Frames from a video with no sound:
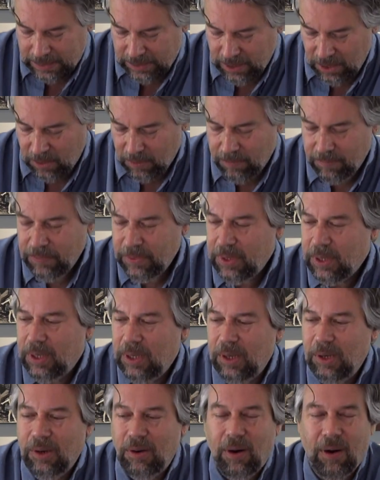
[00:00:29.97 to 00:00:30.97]
So
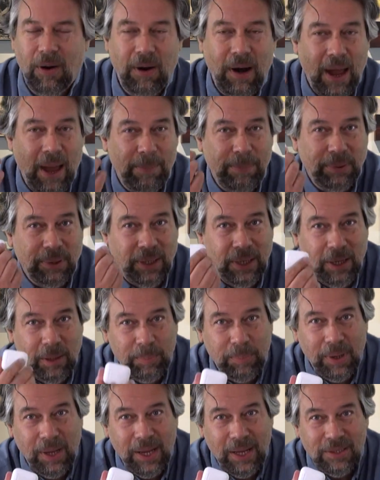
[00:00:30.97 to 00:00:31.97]
here are Apple
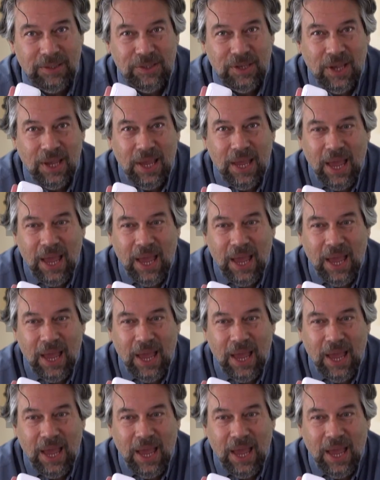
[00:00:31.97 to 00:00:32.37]
AirPods,